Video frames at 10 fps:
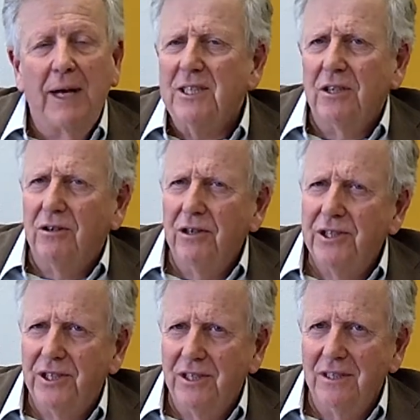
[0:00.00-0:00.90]
as a
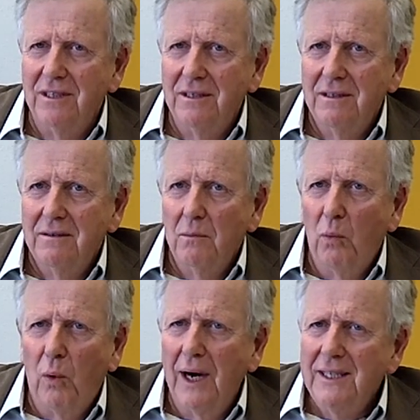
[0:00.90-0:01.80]
Christian,
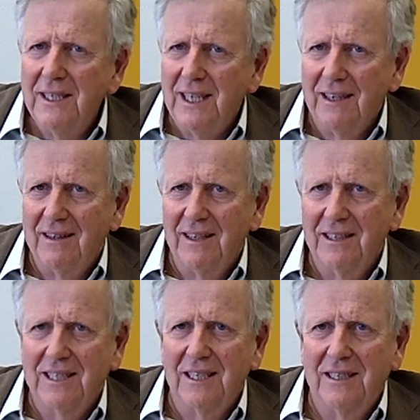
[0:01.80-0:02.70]
why did I
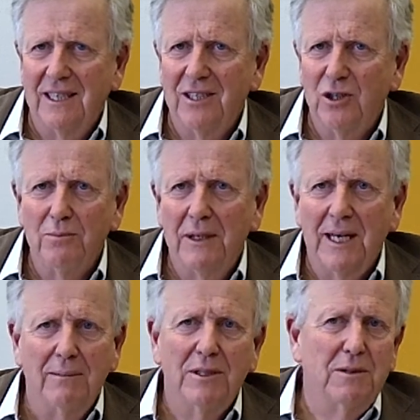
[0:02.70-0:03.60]
think Sunday should be
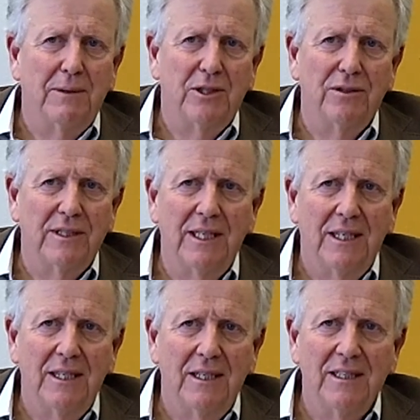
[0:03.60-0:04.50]
kept a special
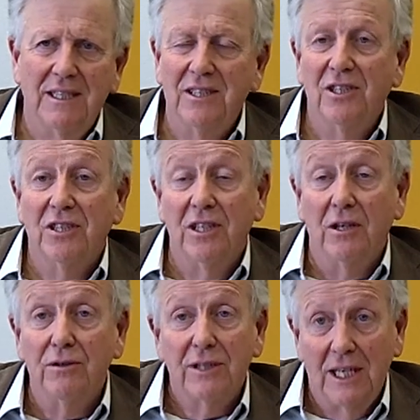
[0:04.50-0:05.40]
day? Is this just an
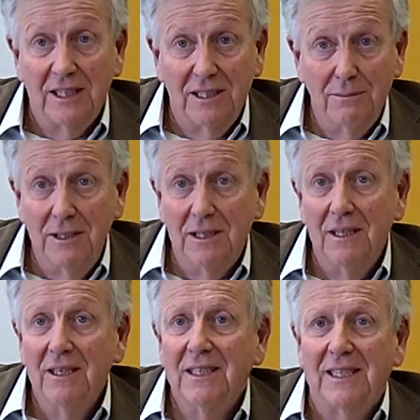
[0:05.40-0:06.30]
Old
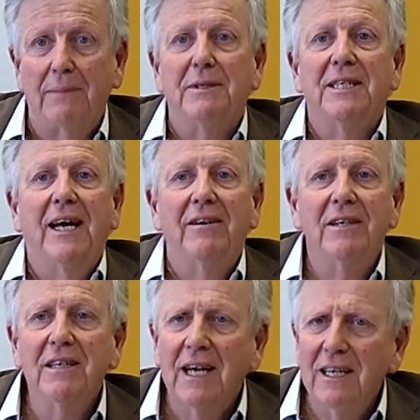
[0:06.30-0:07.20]
Testament,
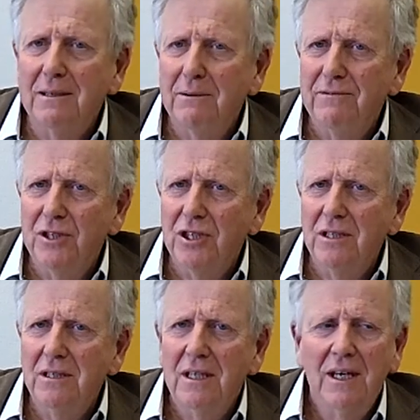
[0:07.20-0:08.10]
Sabbatarian kind of
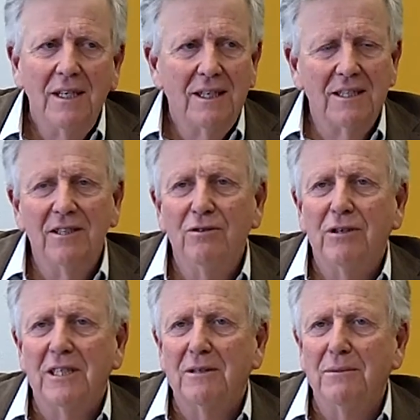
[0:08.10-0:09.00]
revision? Doesn't the New
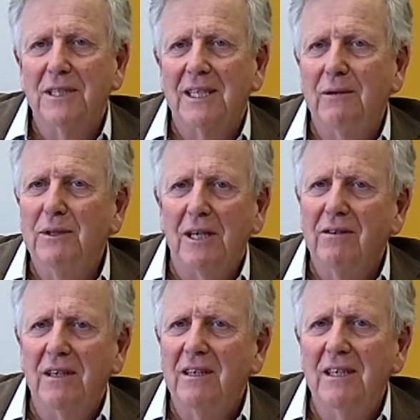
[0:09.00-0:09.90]
Testament say we
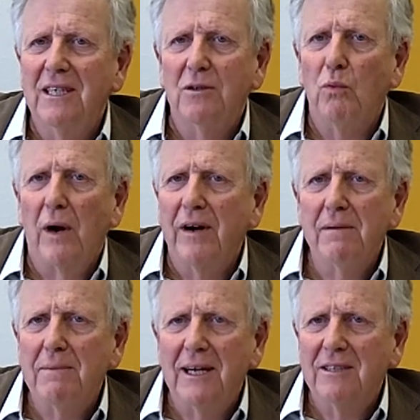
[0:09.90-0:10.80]
don't need to
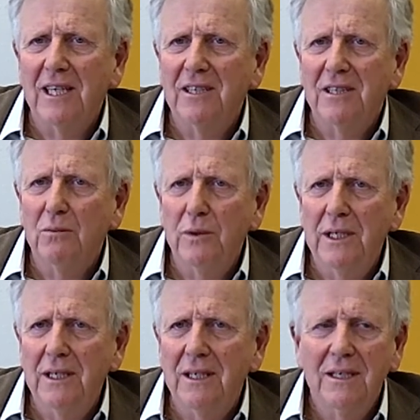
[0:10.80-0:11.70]
worry about days of the
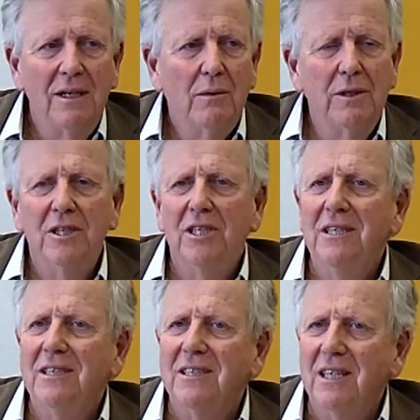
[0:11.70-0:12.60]
week? What did
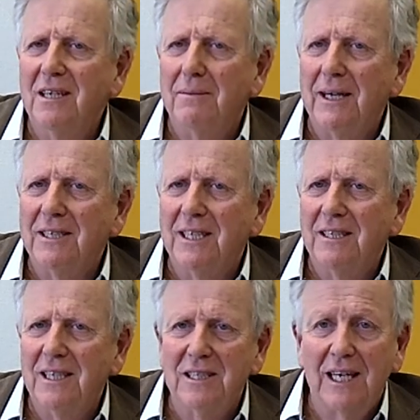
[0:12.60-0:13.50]
Jesus think about
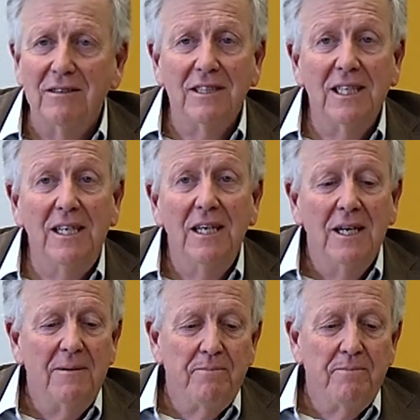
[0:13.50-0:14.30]
Sundays? How does he